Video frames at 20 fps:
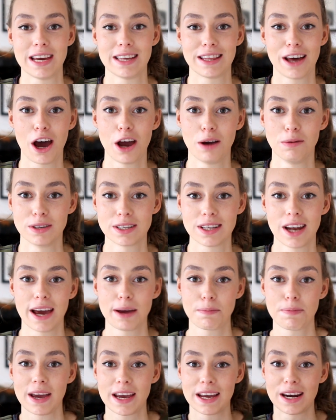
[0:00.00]
me that I was
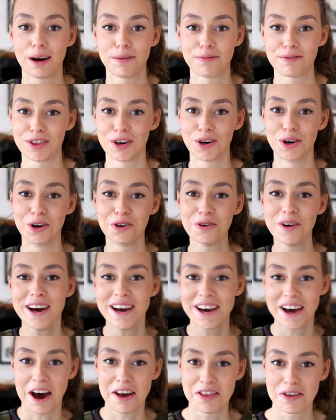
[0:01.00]
like picking up for the haul
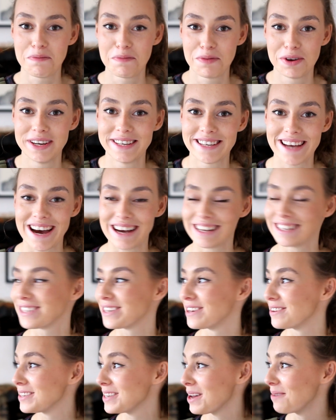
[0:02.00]
and then putting down.
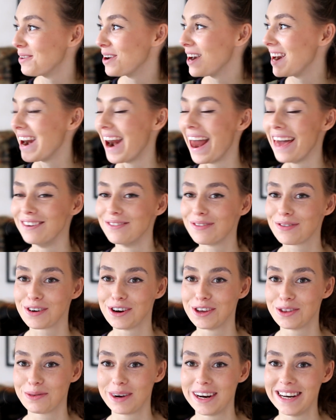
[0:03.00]
So if someone leant
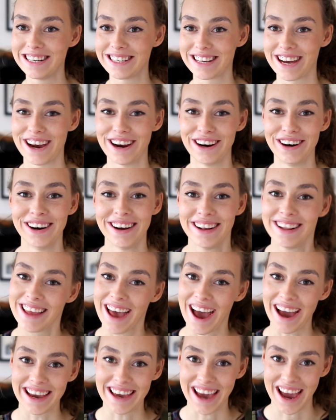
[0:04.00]
through the window
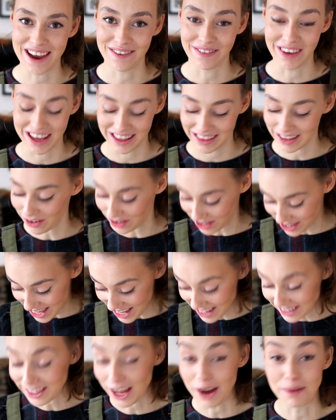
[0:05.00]
and came in, they would
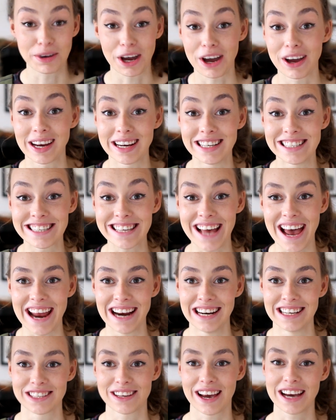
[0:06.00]
think that I'm going
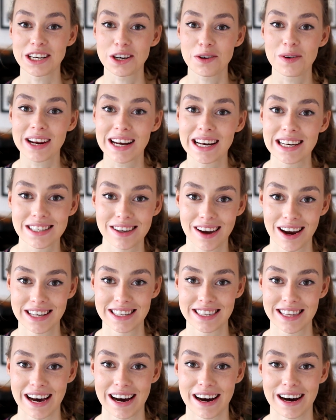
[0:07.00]
insane. So I had to quickly
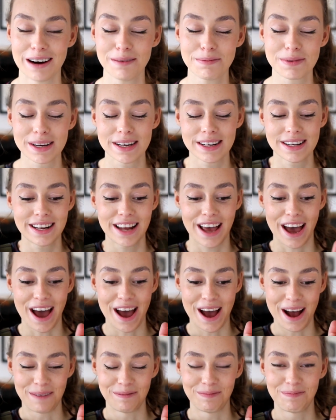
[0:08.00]
tidy that up.
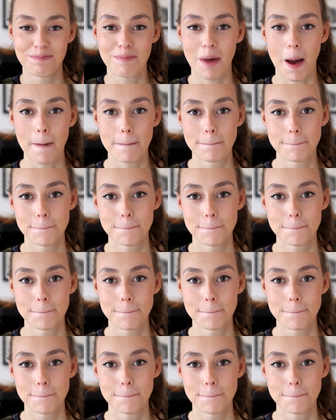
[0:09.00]
Um,